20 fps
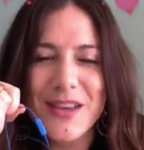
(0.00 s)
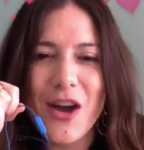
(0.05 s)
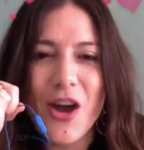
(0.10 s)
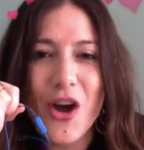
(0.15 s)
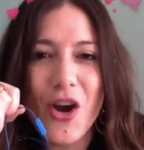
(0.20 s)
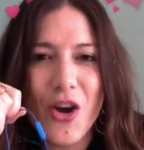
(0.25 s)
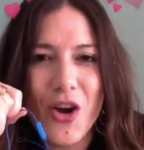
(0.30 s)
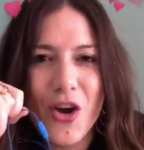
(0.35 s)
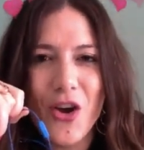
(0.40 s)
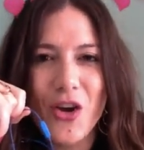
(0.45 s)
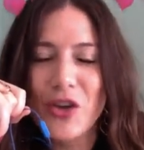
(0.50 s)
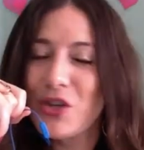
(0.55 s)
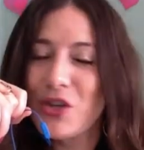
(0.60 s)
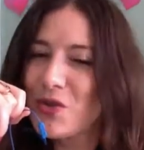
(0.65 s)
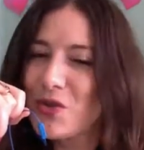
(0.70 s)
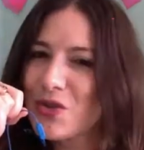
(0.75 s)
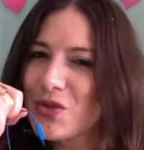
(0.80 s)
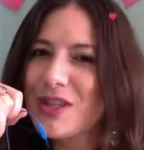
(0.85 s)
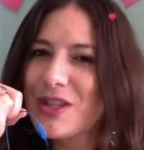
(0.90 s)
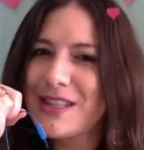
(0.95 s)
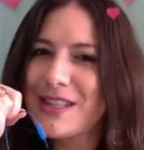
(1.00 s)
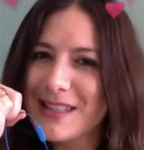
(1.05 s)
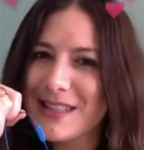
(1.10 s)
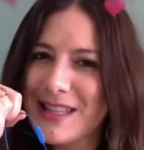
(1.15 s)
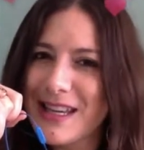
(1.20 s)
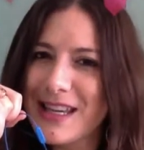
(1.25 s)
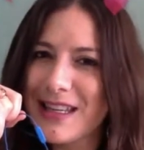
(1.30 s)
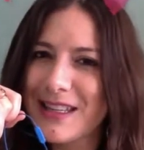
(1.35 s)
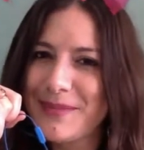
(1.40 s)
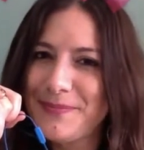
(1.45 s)
are usually a
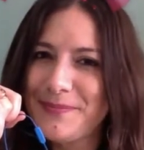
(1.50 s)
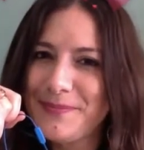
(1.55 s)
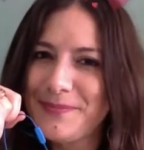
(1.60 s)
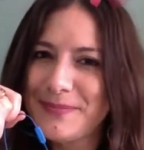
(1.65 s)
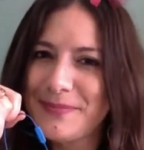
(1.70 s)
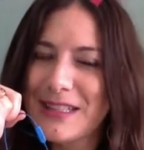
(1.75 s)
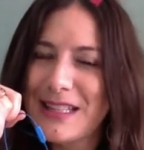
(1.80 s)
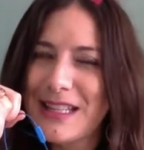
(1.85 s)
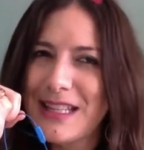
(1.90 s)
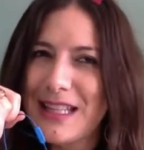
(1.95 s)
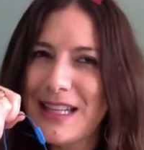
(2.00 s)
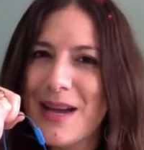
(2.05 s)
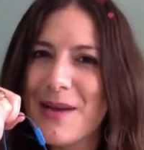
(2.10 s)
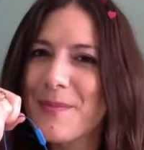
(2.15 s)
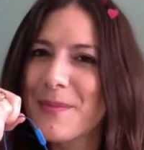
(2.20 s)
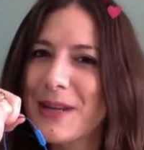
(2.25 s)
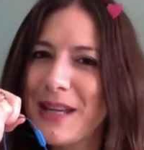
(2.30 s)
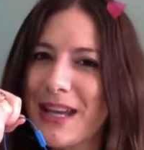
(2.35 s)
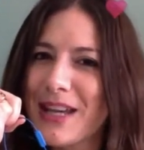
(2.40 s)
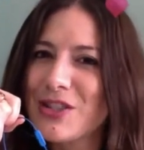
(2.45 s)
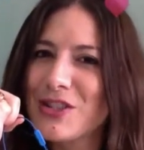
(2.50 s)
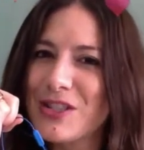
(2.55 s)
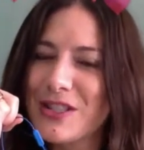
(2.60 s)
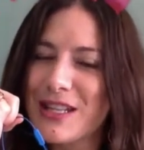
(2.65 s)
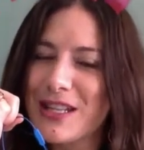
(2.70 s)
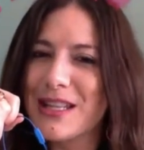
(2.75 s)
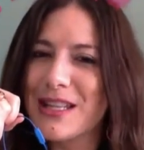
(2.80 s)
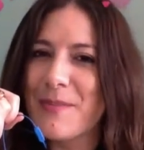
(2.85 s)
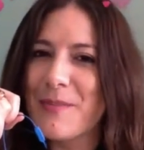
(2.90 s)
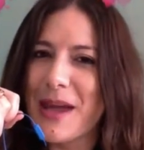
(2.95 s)
sign. I'm going to actually
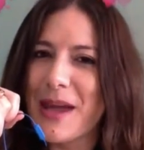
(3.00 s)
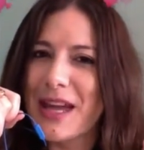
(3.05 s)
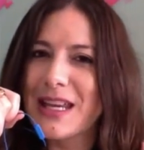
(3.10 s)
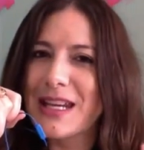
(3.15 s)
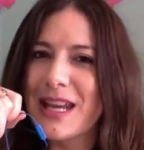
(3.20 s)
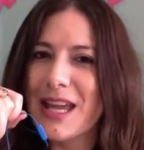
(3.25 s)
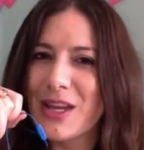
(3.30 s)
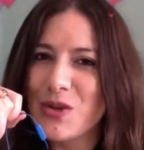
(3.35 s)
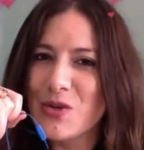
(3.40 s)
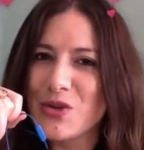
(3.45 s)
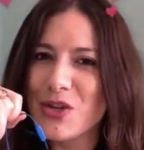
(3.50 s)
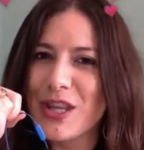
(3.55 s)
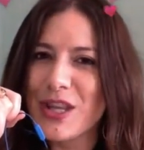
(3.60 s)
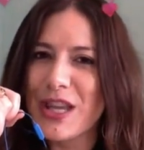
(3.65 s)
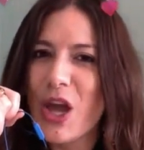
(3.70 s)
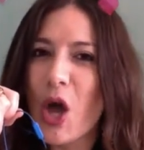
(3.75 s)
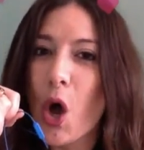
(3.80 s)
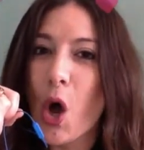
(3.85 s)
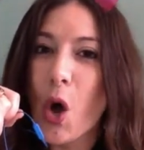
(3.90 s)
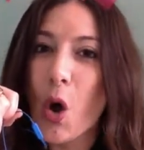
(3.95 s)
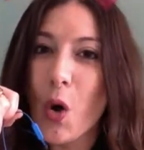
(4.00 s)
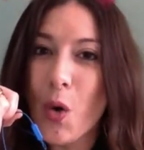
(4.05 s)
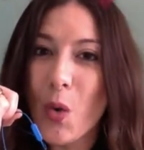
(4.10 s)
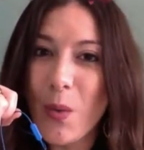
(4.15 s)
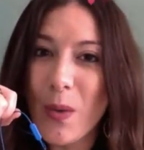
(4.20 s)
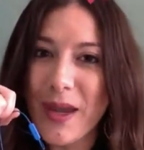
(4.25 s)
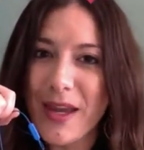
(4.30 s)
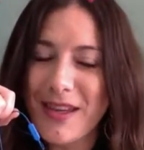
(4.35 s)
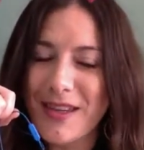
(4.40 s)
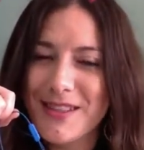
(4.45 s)
take that back. Not usually,
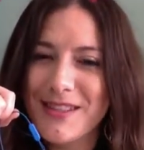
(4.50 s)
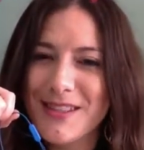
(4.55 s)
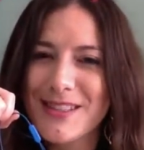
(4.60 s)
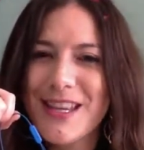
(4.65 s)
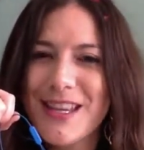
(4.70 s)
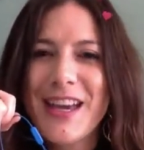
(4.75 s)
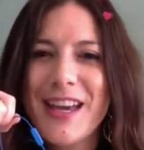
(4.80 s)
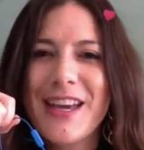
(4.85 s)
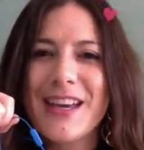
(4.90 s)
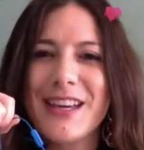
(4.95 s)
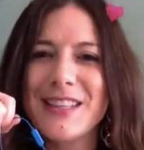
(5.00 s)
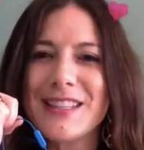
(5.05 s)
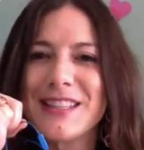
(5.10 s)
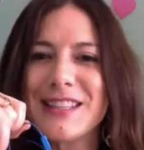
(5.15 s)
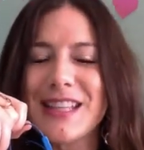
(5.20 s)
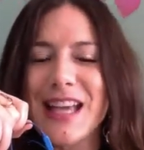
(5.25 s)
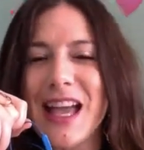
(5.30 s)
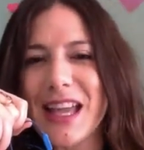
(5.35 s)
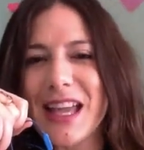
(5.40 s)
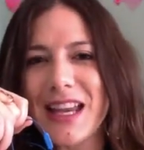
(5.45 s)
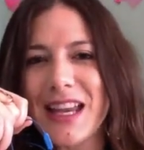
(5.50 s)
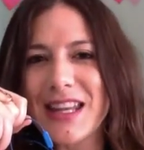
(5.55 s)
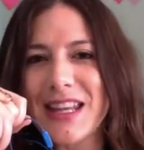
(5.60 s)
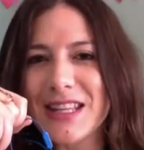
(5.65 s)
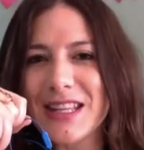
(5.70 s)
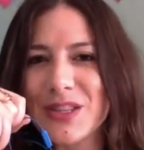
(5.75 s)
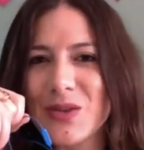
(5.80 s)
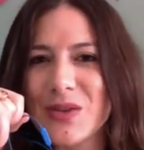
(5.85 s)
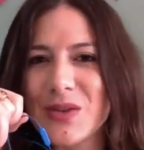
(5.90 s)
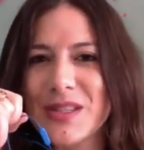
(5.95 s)
always a sign
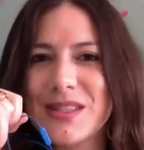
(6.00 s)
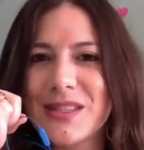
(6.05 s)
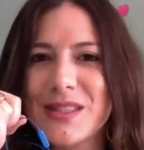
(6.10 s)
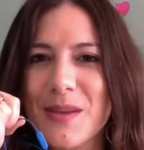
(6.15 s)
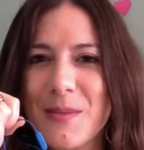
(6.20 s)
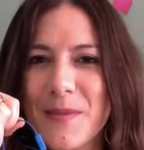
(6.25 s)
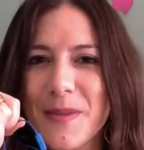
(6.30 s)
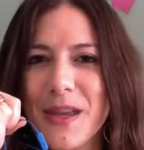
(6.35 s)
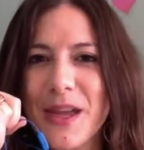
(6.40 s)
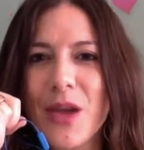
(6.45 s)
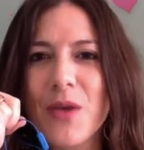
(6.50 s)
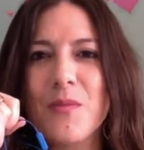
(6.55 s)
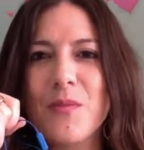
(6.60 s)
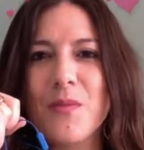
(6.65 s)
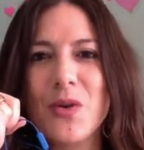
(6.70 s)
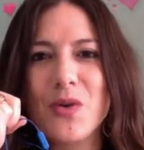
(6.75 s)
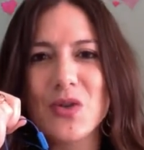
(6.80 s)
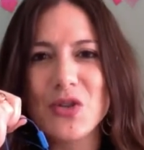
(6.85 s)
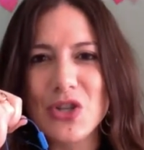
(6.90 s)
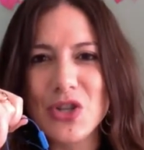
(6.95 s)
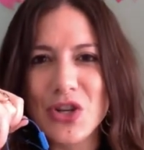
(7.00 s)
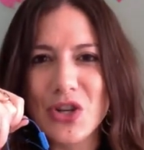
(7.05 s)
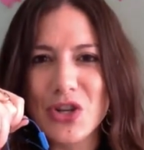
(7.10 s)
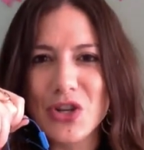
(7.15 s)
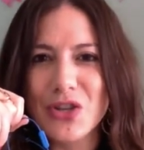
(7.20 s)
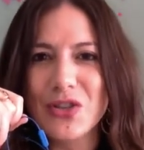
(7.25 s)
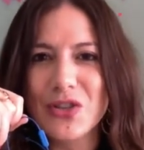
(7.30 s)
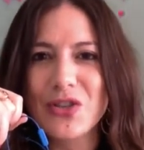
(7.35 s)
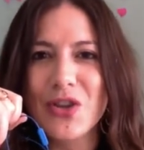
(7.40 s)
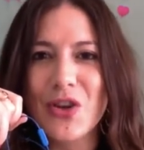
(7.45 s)
that there is something
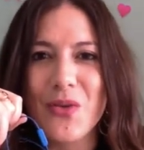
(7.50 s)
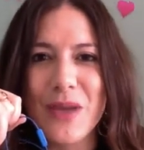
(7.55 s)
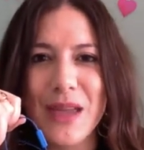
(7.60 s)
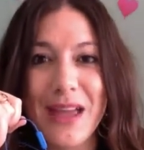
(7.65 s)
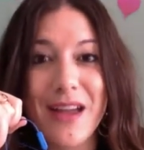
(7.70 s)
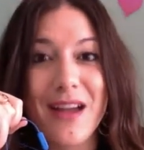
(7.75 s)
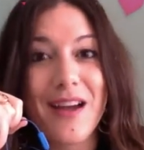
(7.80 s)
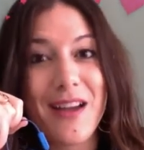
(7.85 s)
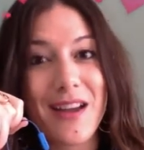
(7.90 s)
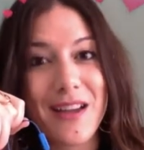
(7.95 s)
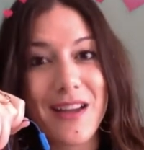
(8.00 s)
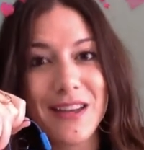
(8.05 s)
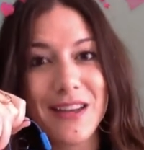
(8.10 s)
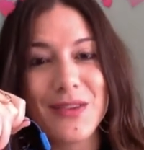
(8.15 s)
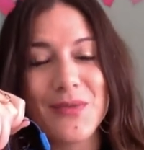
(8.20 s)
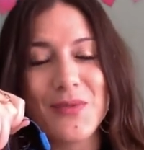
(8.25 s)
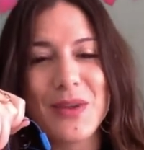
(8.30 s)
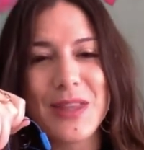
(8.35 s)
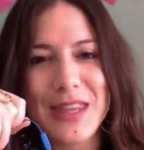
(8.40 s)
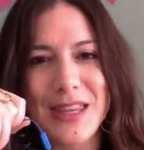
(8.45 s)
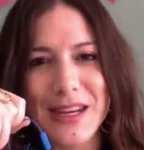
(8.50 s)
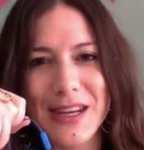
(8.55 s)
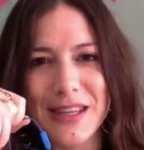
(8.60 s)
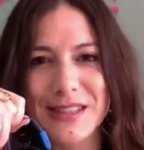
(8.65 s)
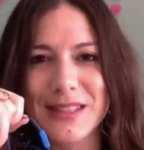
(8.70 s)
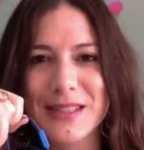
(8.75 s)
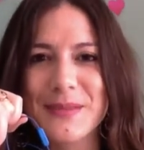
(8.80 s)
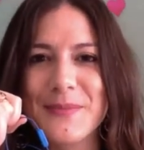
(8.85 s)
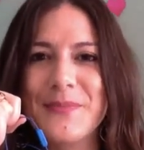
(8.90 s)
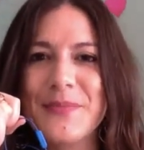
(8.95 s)
emotional going on within
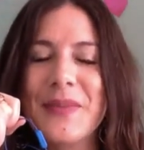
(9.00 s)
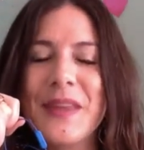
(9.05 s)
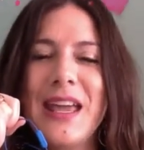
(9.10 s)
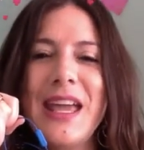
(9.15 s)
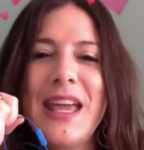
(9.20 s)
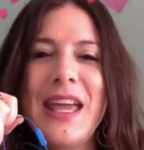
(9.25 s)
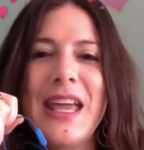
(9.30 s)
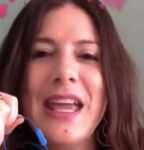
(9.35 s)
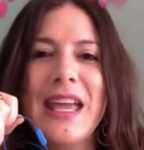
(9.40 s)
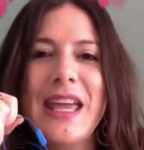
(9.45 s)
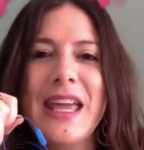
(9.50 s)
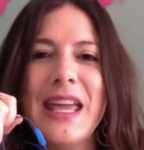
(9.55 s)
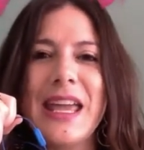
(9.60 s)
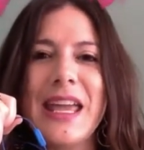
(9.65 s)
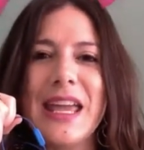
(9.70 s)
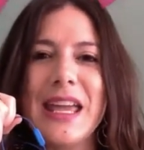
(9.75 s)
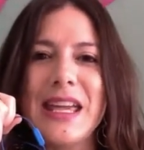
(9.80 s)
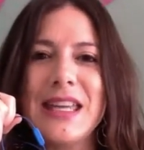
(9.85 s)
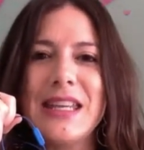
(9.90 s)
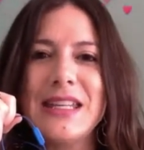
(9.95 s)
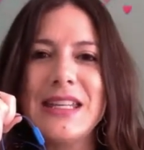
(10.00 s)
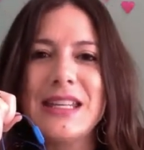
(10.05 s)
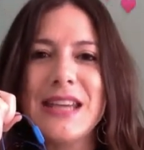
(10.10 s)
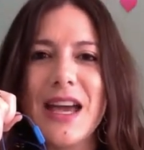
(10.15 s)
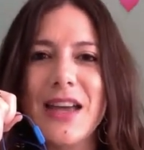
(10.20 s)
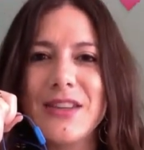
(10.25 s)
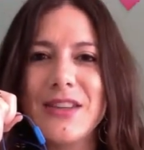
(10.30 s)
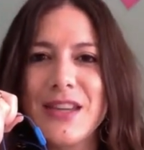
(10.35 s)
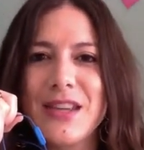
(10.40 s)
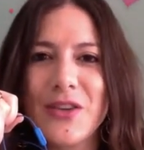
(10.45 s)
us. And
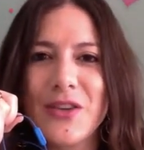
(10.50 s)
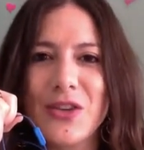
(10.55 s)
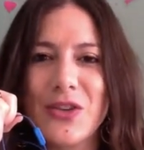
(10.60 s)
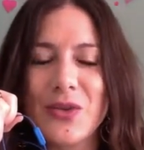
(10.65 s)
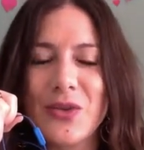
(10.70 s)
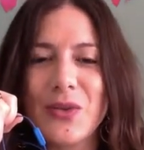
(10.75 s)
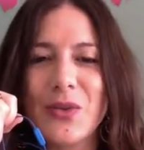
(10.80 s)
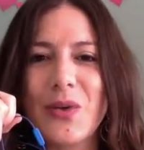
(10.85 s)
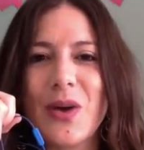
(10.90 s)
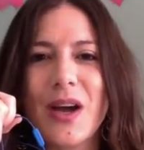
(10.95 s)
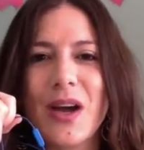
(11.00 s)
I'll tell you,